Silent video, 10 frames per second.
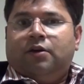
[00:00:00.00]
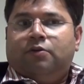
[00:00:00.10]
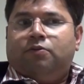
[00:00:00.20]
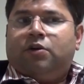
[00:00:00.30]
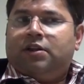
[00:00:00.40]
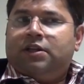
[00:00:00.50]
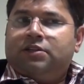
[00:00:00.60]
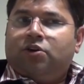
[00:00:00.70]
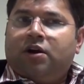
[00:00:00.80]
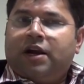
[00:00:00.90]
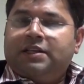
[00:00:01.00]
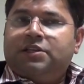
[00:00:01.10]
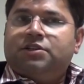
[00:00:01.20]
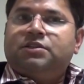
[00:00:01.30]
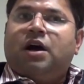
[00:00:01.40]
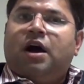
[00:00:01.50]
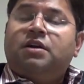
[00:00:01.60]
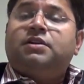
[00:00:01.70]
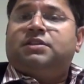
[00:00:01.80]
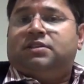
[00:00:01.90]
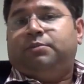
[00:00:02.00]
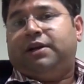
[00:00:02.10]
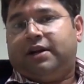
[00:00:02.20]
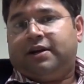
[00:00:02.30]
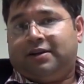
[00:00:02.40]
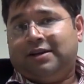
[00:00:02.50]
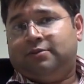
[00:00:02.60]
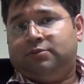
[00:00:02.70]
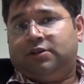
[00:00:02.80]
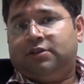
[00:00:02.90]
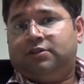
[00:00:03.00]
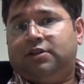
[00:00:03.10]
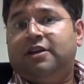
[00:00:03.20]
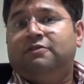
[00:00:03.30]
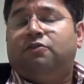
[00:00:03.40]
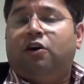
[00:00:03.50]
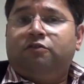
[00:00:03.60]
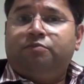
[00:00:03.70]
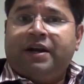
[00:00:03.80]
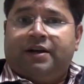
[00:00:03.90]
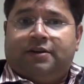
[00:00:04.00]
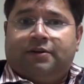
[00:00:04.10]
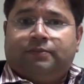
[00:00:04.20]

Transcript: what these organizations underestimate at times is the involvement